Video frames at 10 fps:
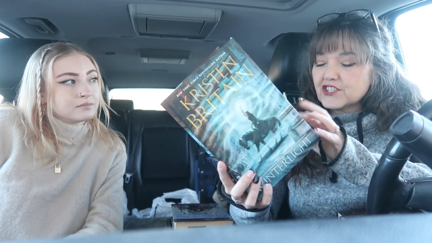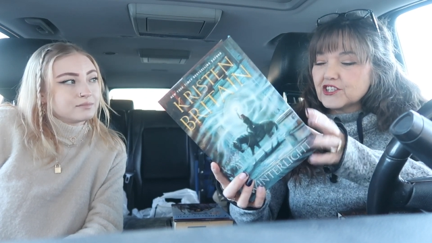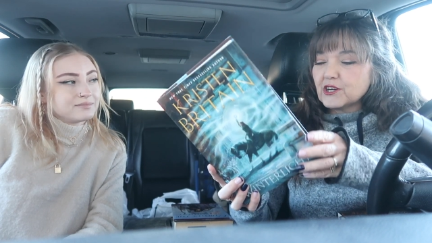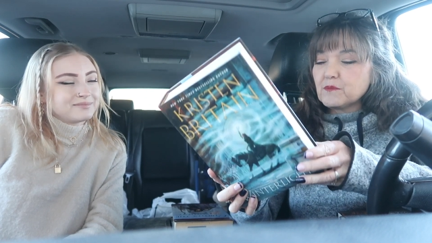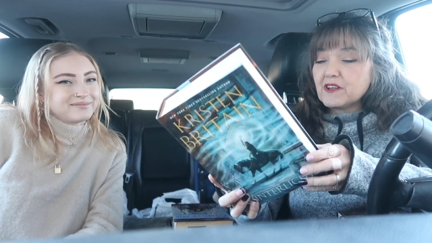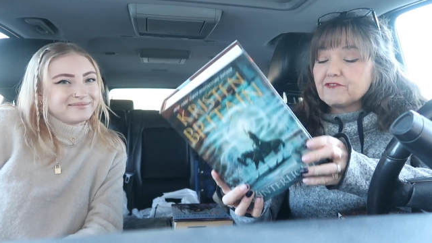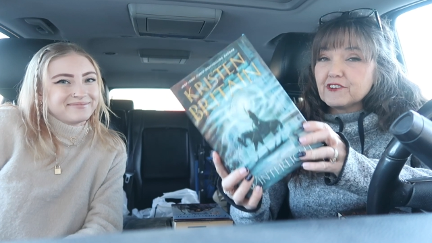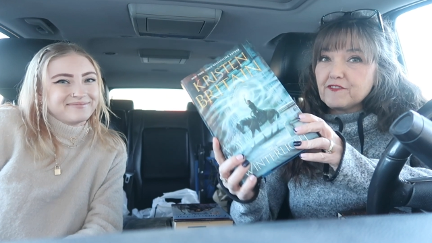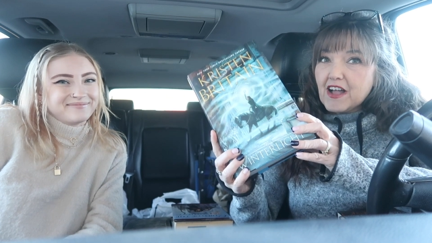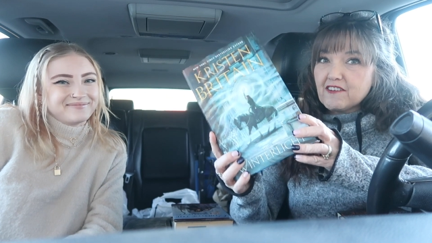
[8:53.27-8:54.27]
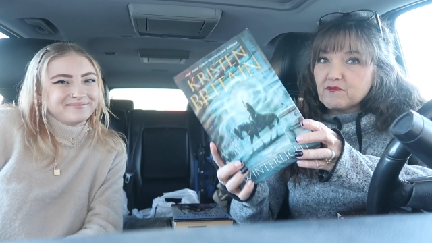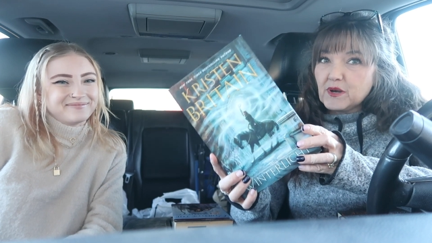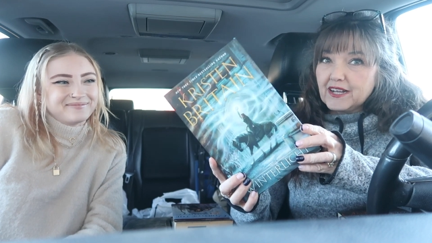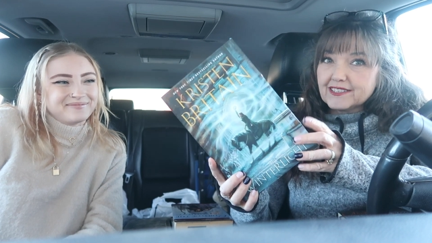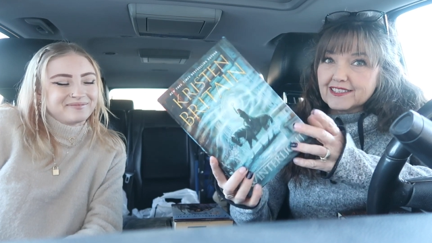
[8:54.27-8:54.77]
Speaker 1: sure, but for five
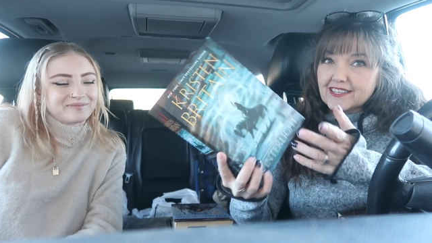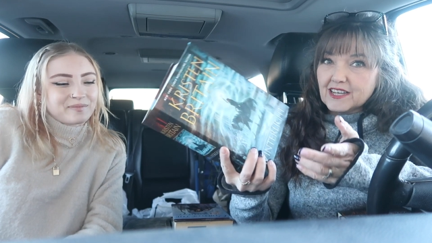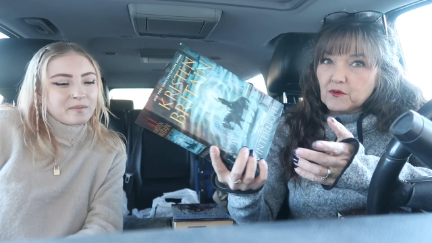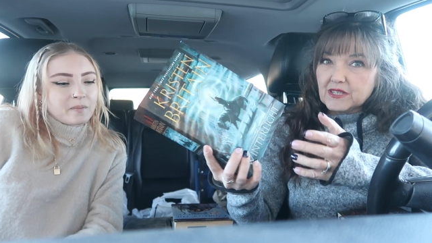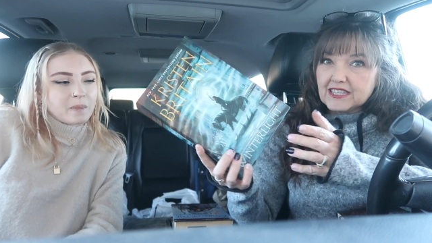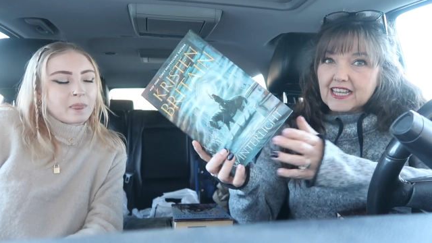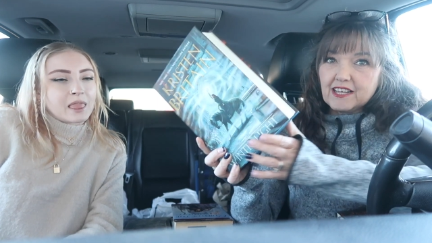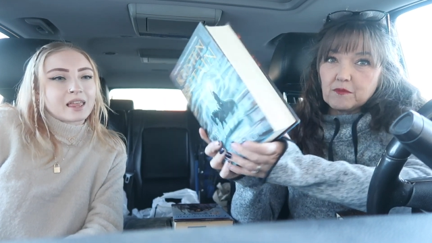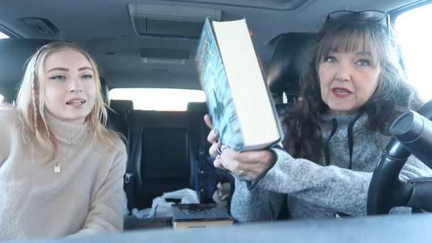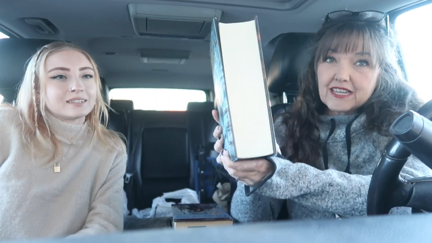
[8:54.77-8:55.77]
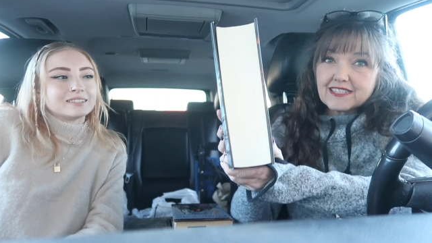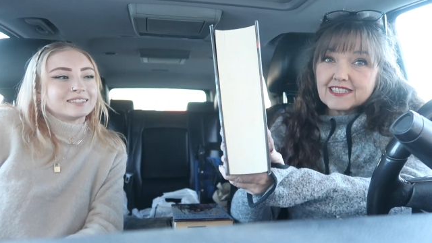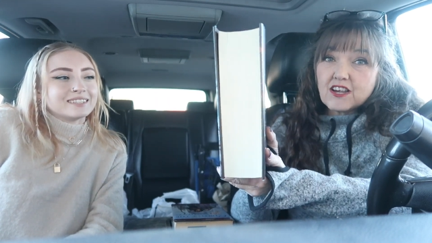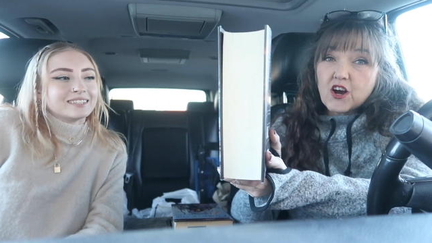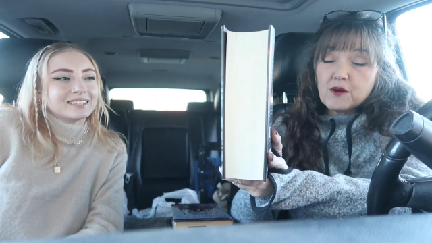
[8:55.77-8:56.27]
bucks, I thought, what the hell, because
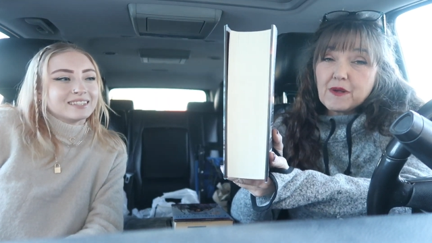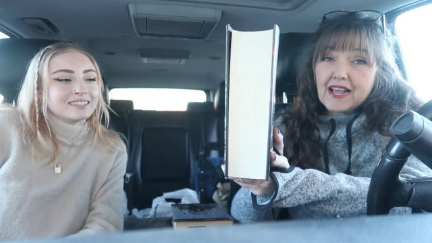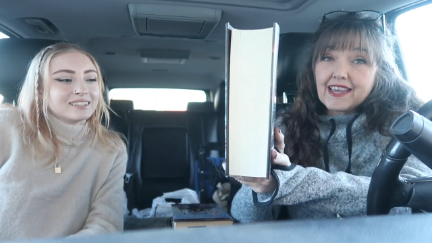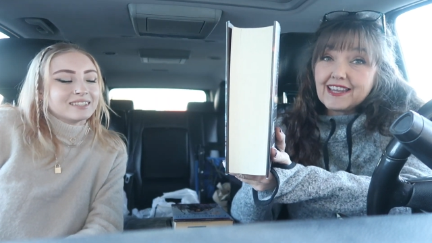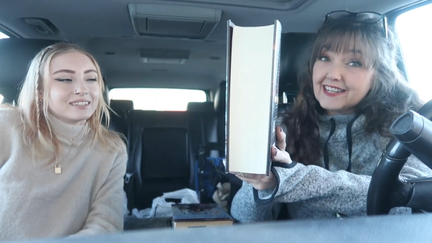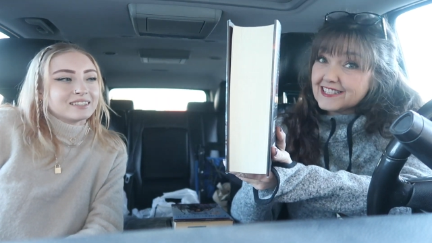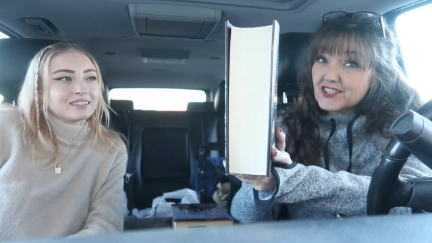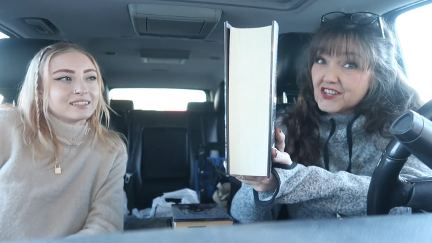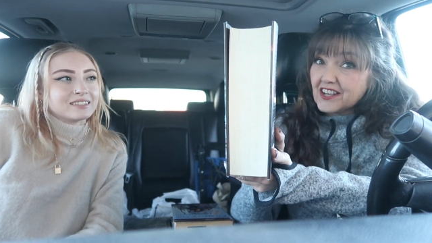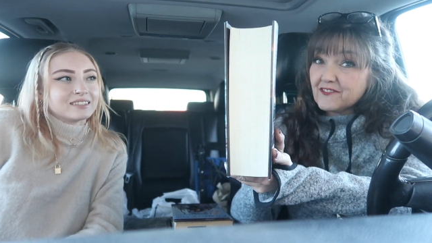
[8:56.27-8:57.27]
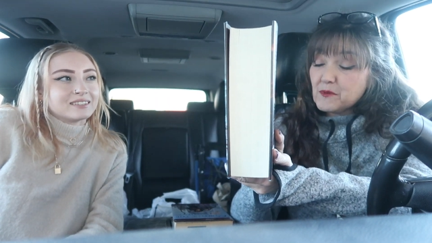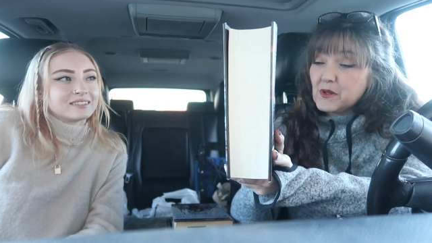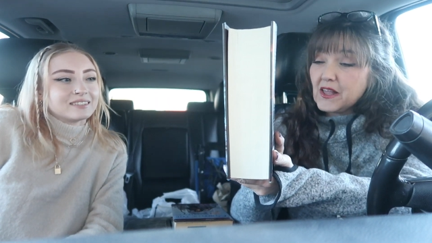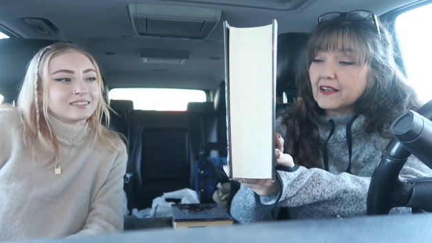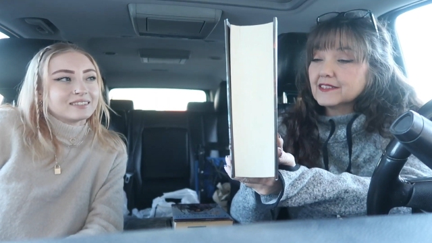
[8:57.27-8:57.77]
it's hardback and it's a chunk of a
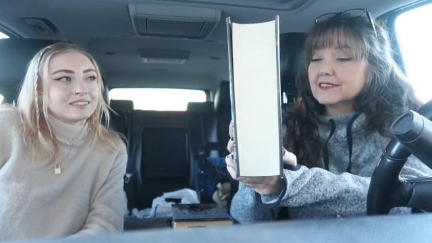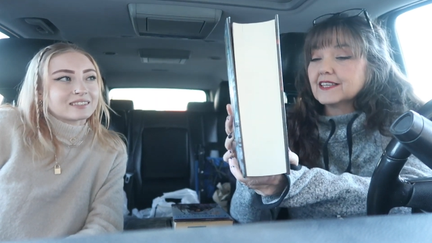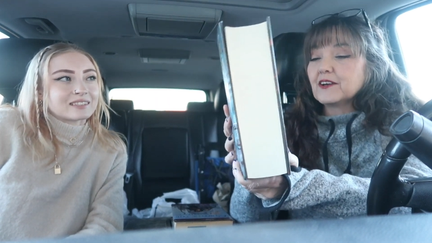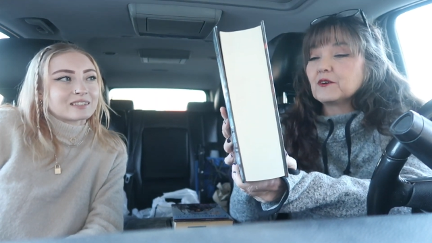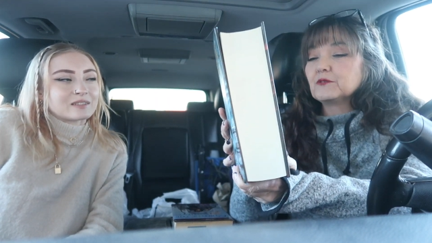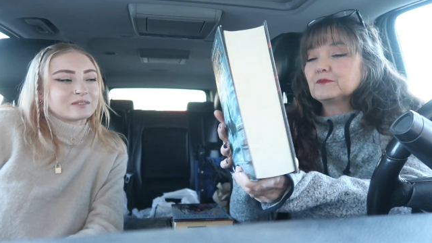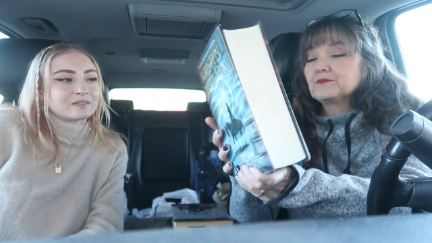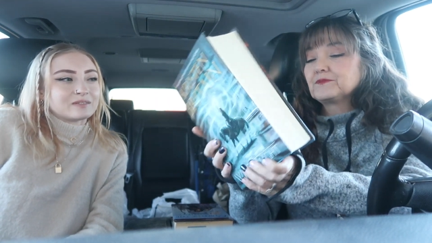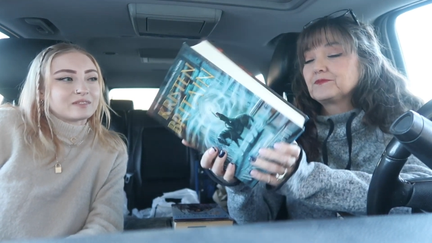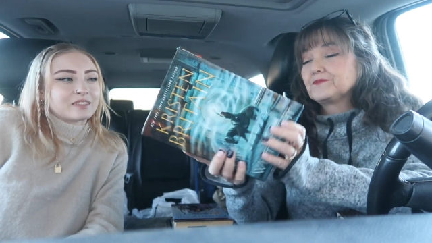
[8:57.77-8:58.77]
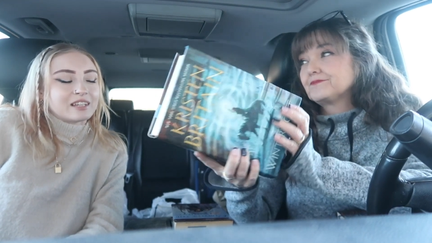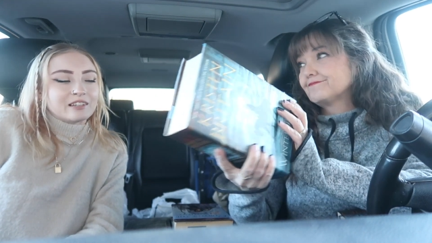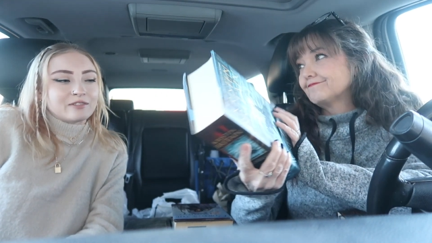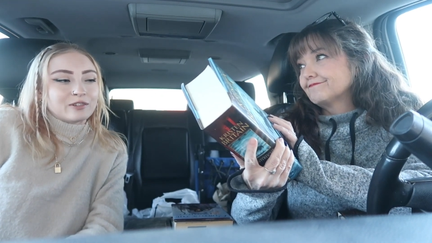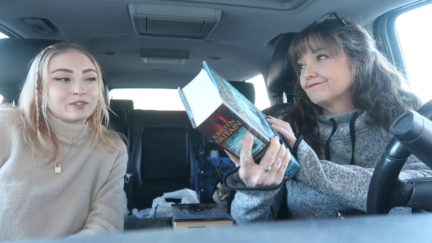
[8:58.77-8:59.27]
book, so.
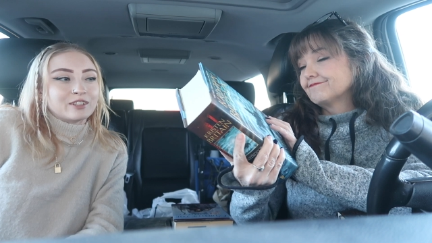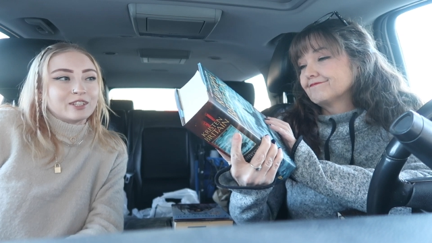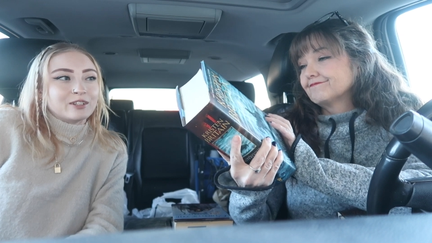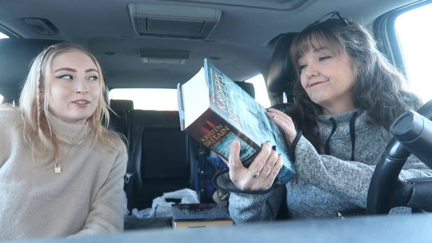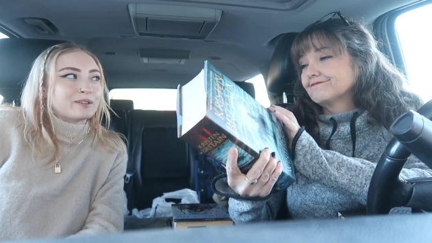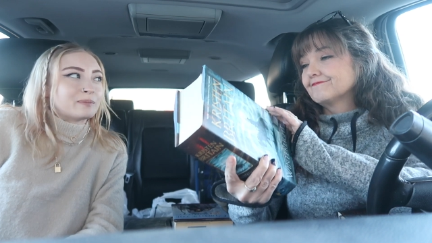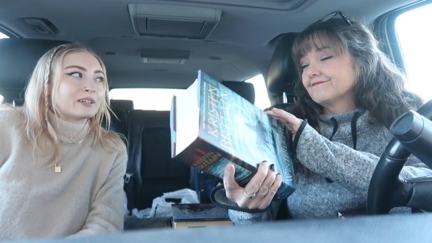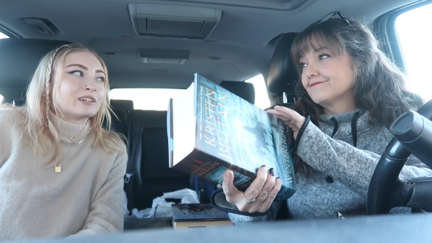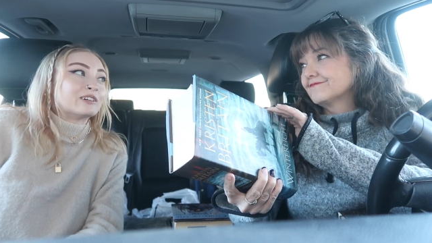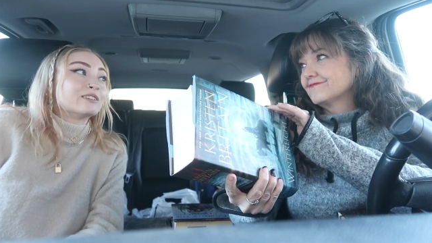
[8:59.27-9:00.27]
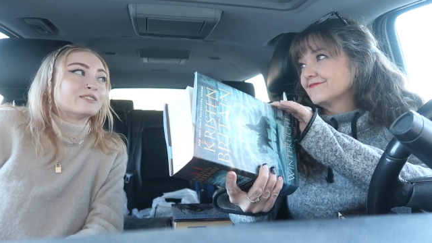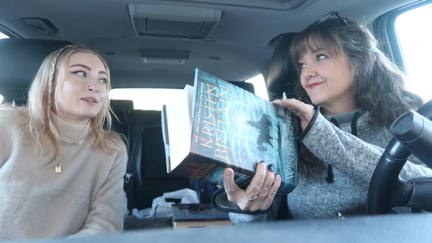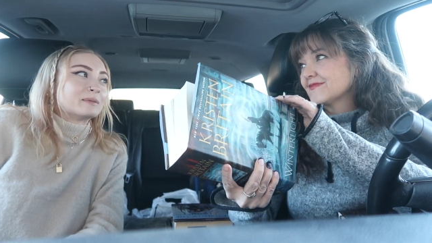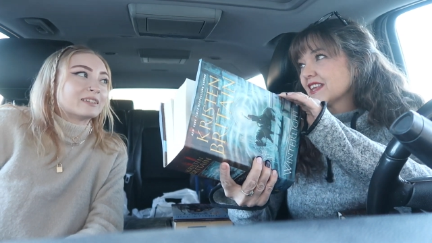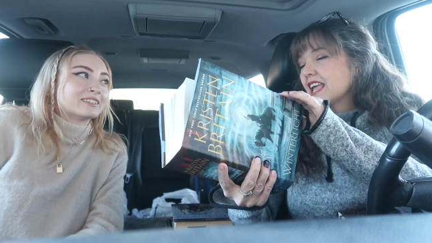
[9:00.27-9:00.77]
Speaker 2: If only you had put all of
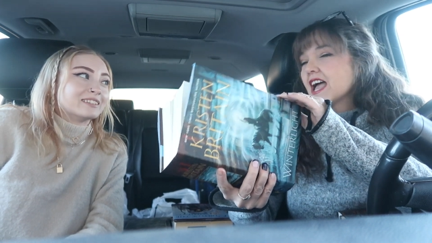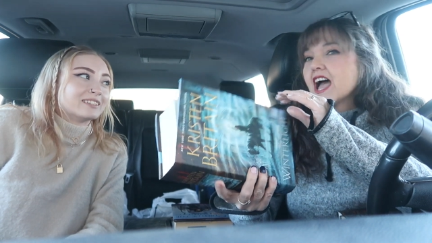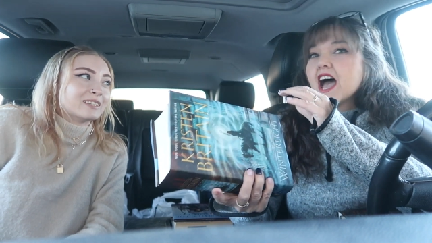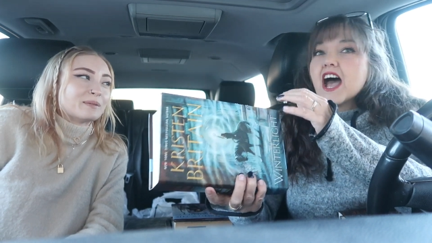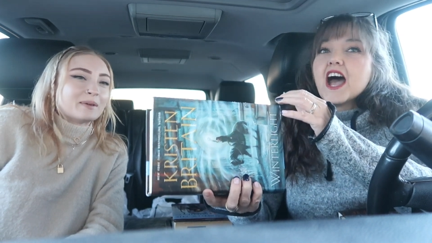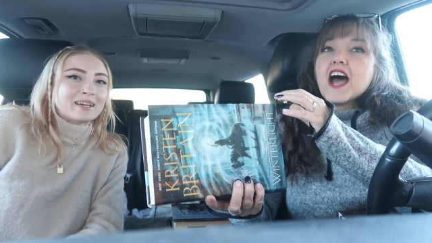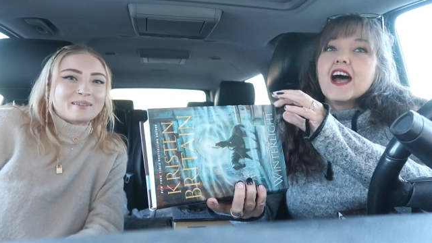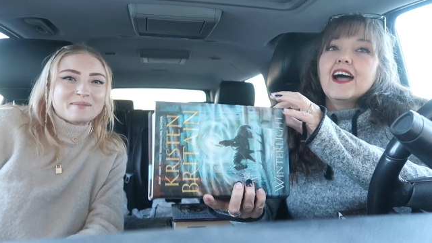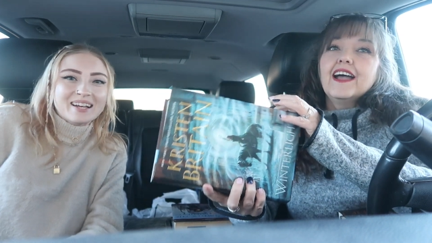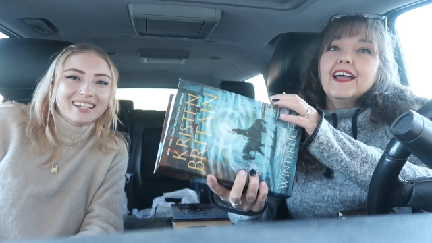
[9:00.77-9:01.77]
your books into Libib.